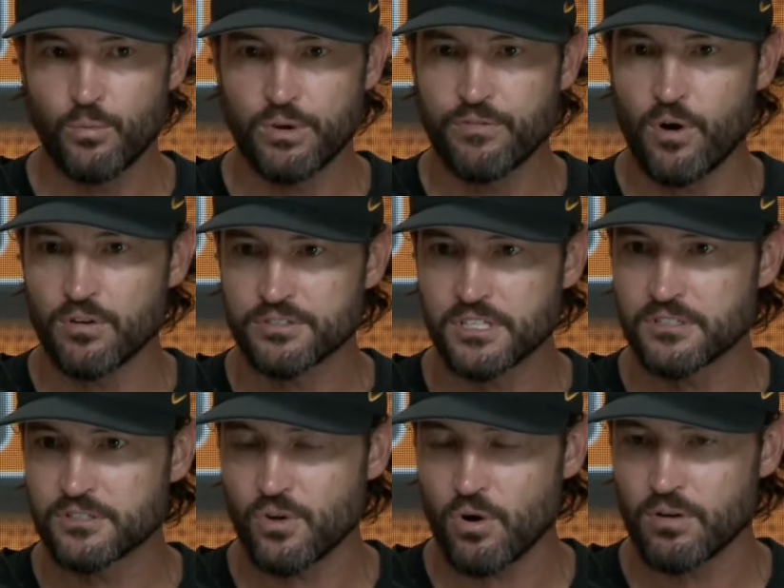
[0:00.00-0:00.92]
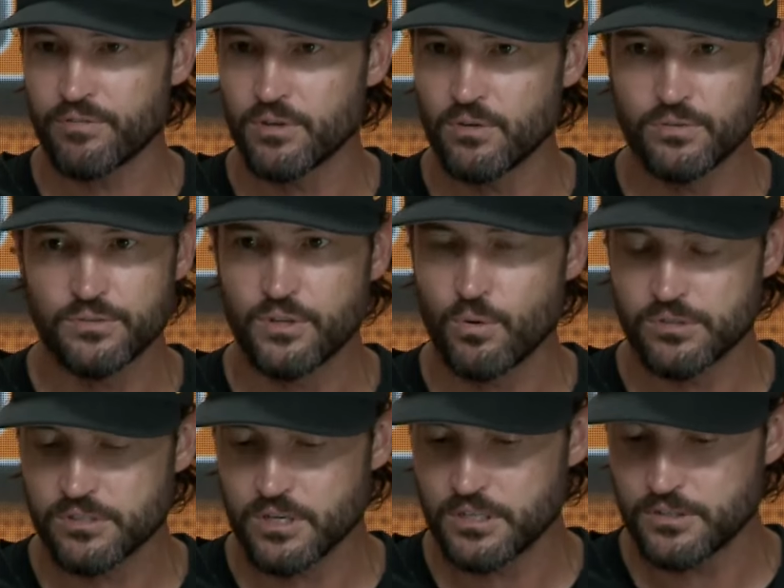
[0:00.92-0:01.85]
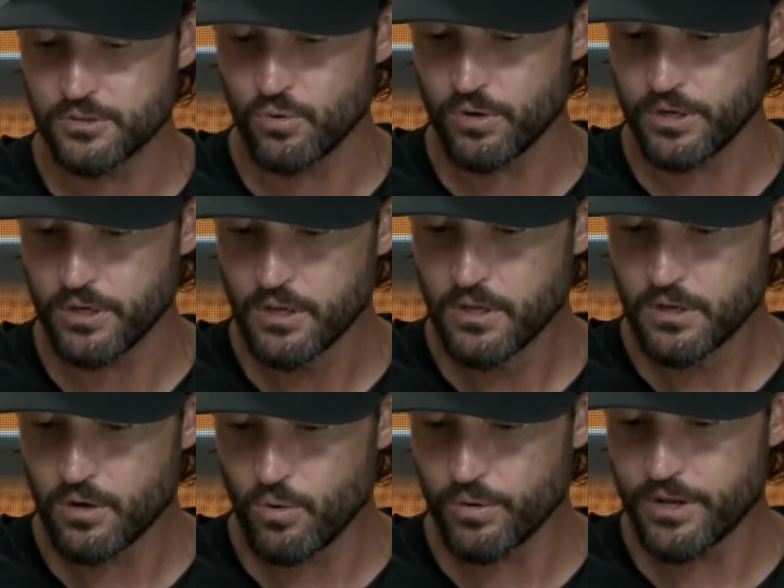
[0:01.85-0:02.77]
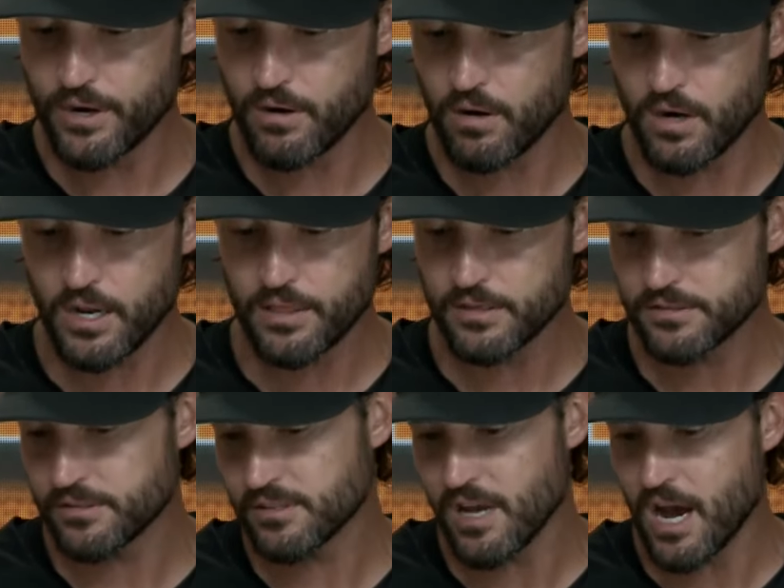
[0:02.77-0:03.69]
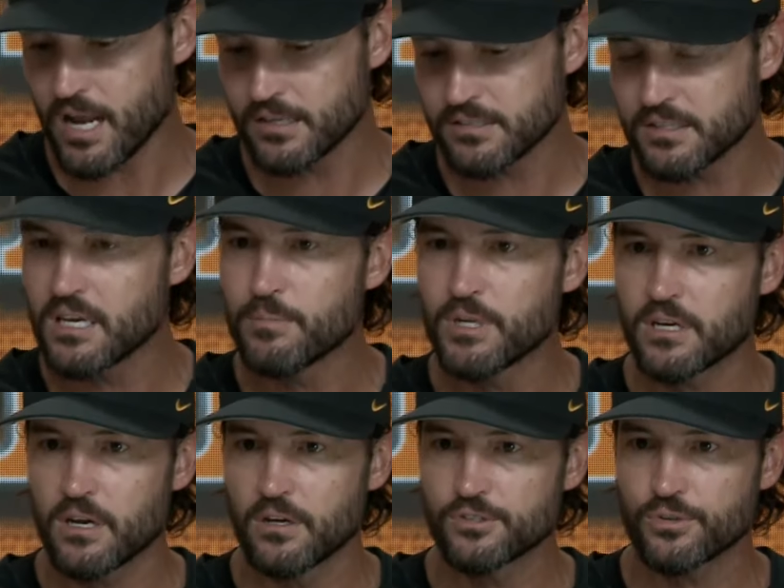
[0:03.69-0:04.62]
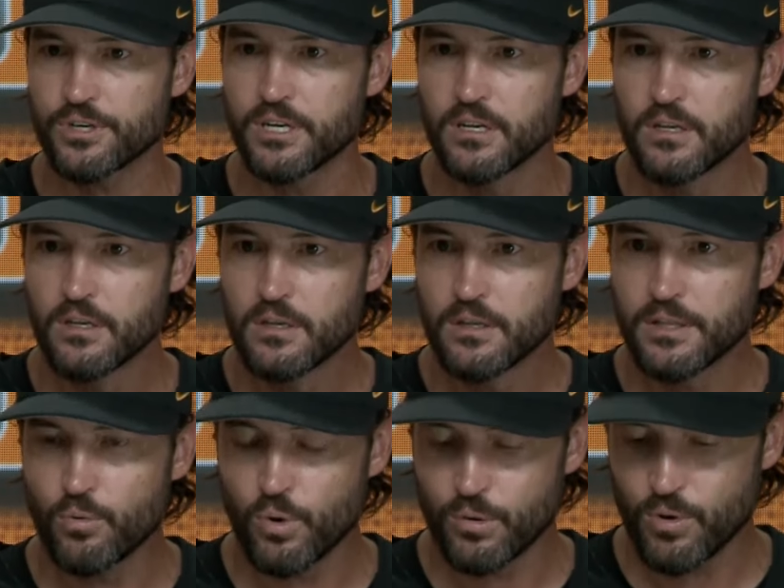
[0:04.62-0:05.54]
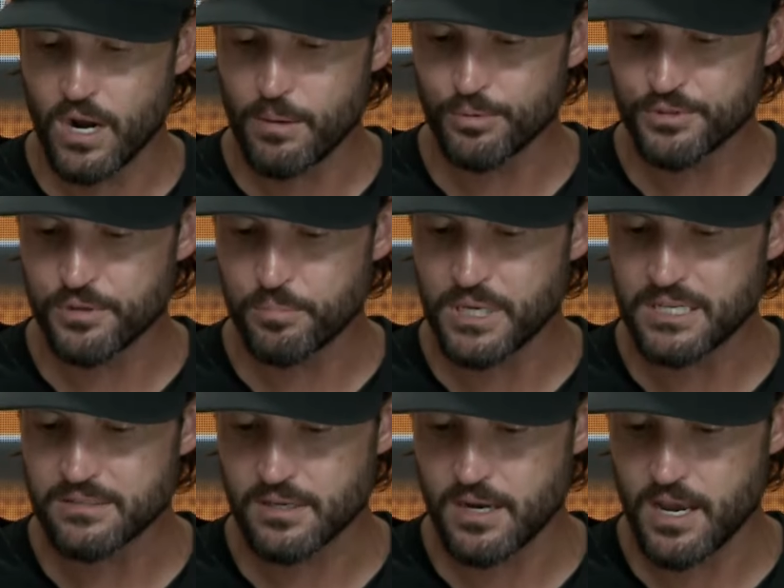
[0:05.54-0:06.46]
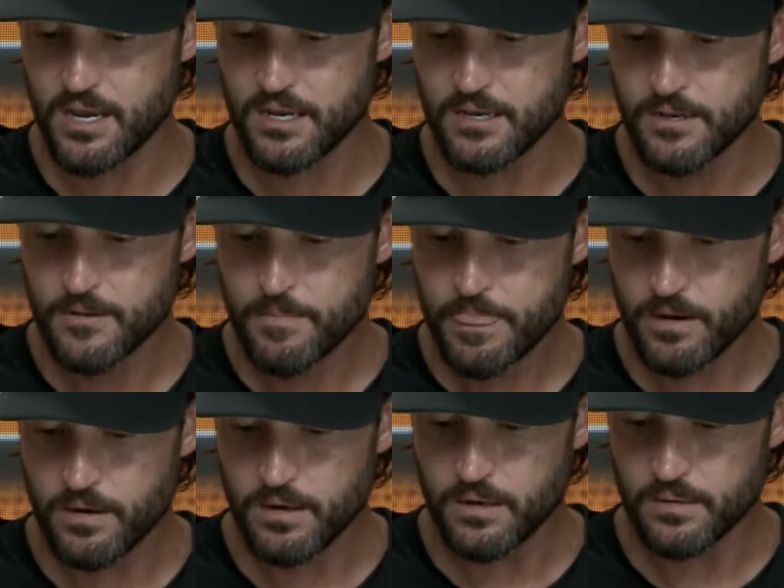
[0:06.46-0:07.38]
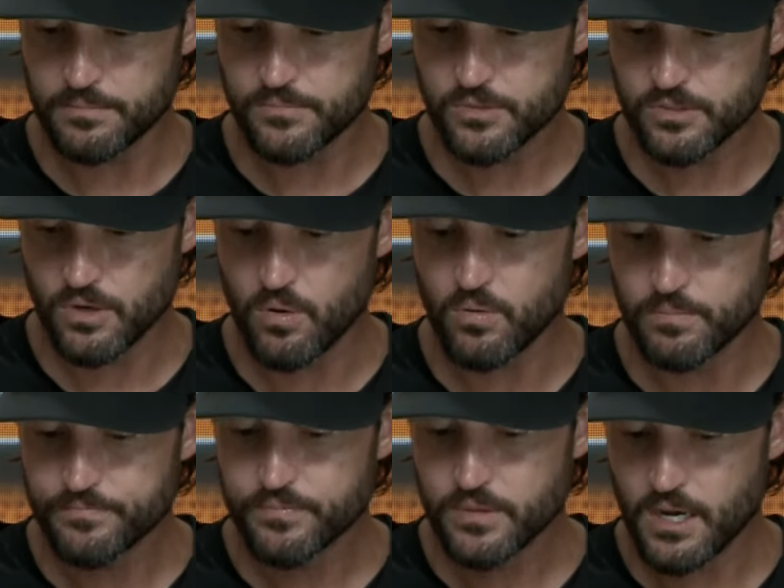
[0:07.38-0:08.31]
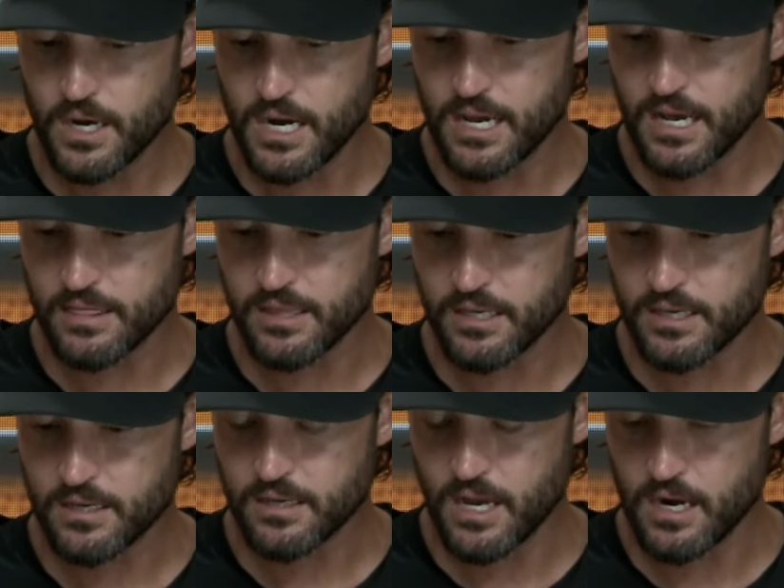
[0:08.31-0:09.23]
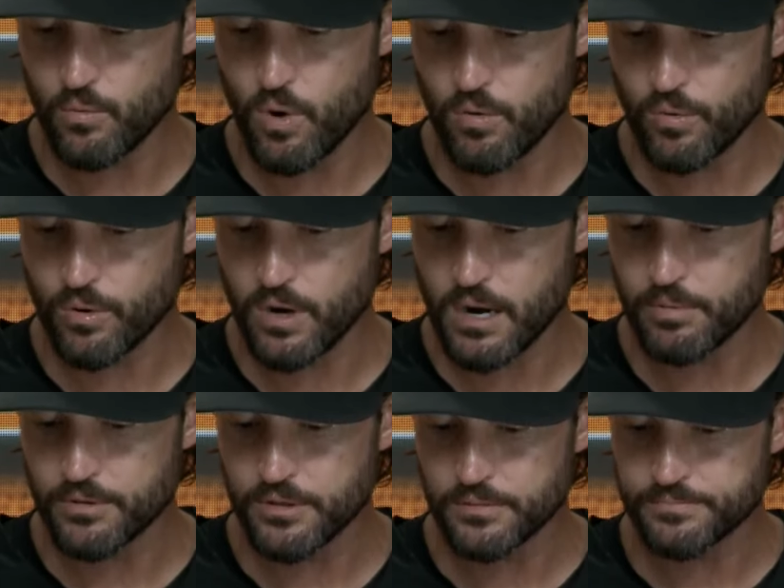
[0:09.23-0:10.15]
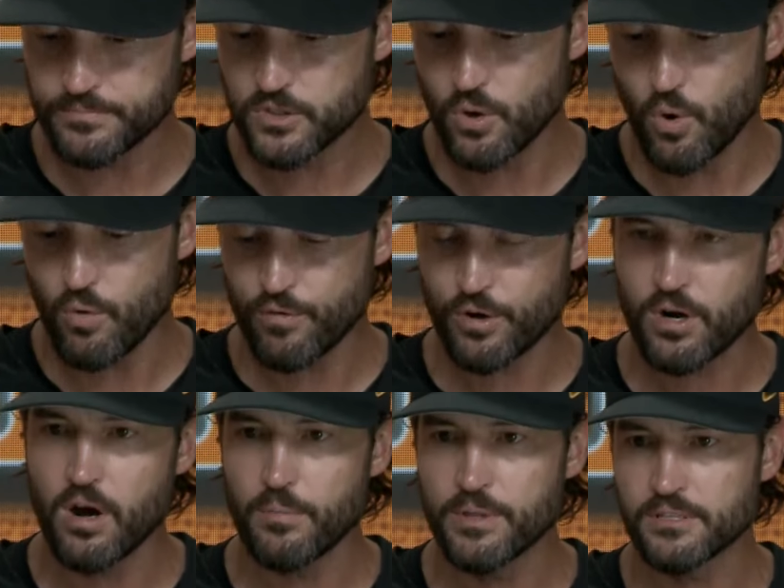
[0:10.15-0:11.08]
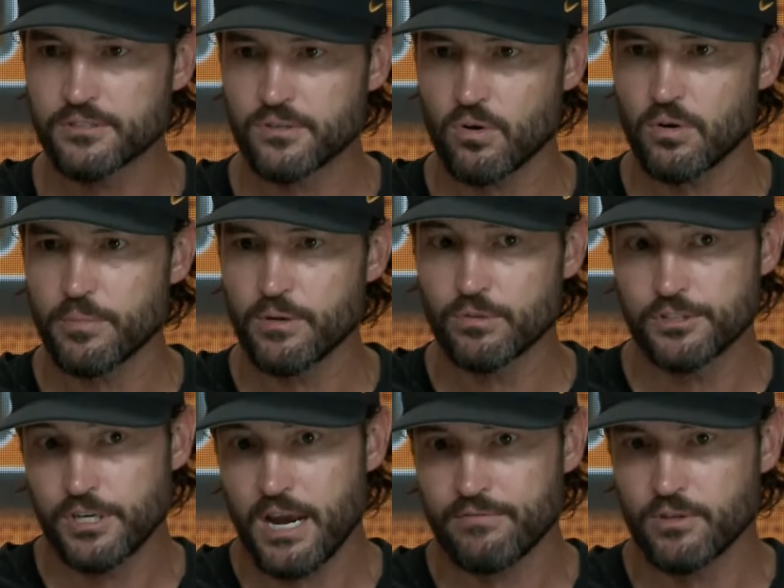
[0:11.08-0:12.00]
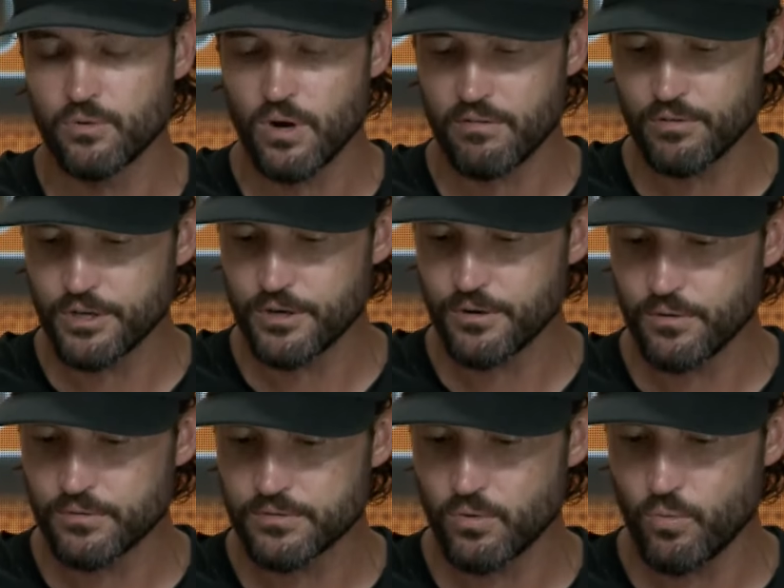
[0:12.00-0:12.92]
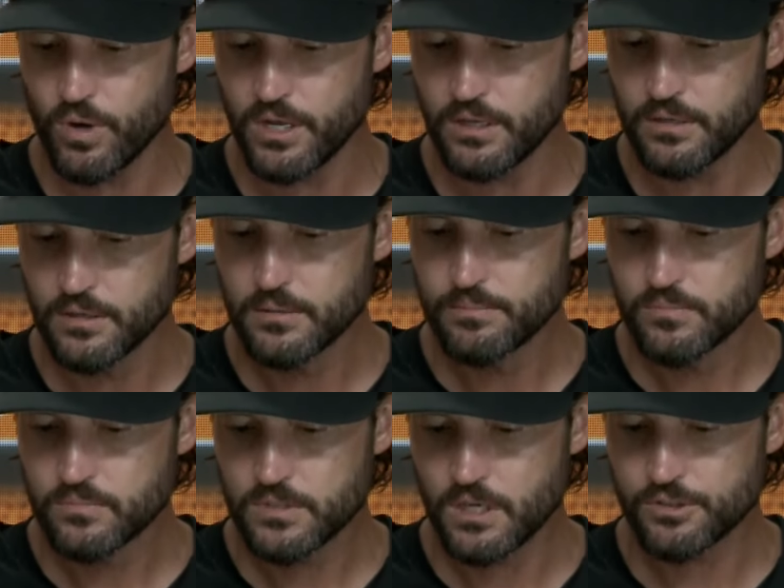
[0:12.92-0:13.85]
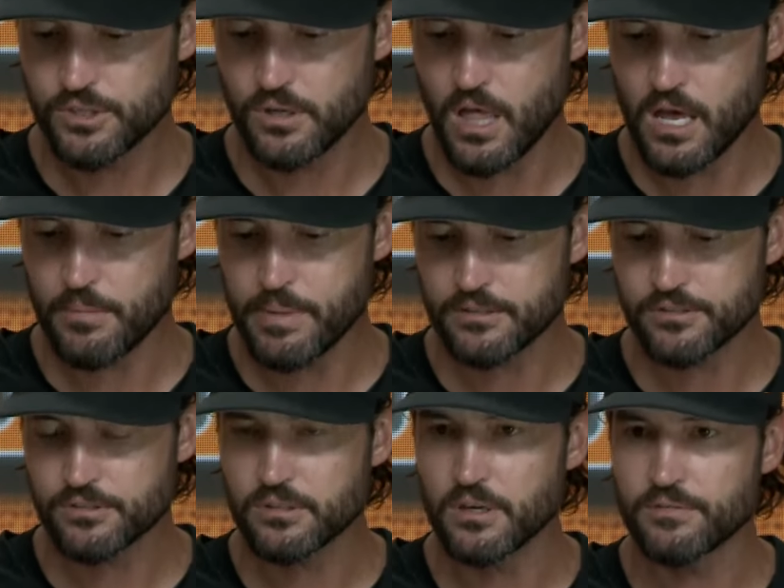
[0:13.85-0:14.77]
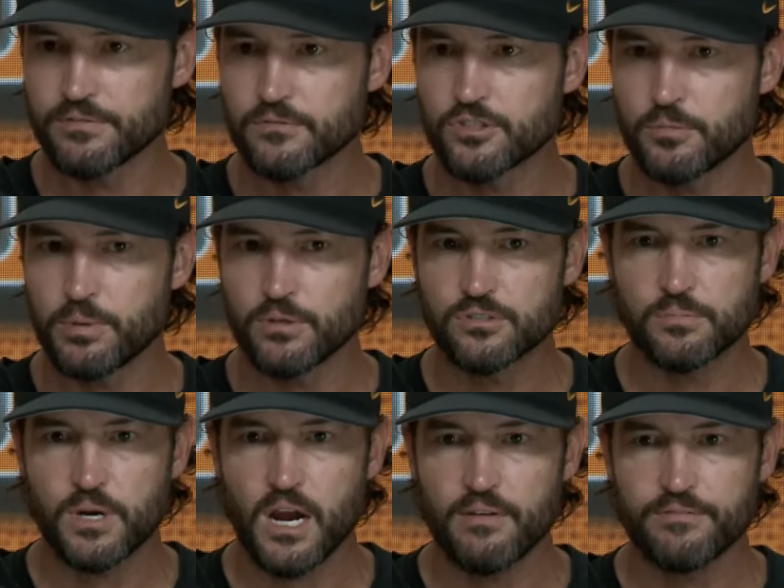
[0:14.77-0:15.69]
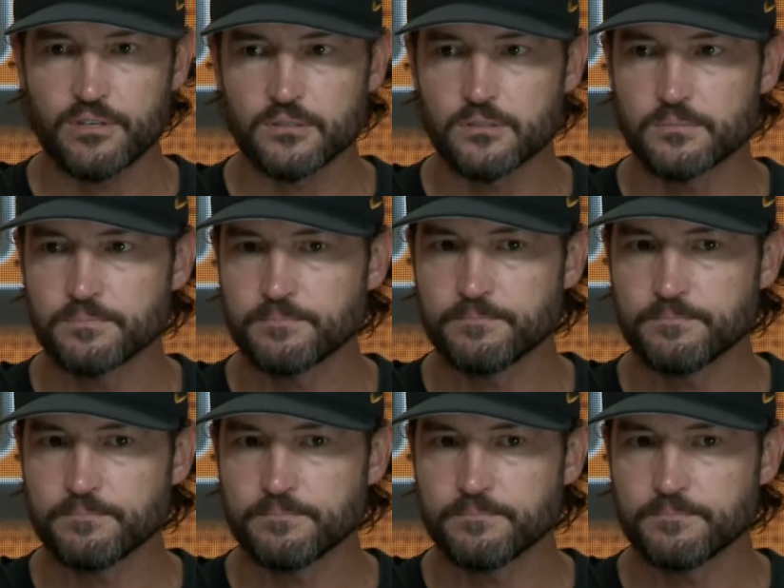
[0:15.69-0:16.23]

We've all seen Starkville. No one's going to enjoy going there. And this is the hottest team in the country that we were able to beat today. So I think kind of what we were able to overcome in this tournament, which you have to do every year to win it, tells you a lot about yourself. Should build some confidence.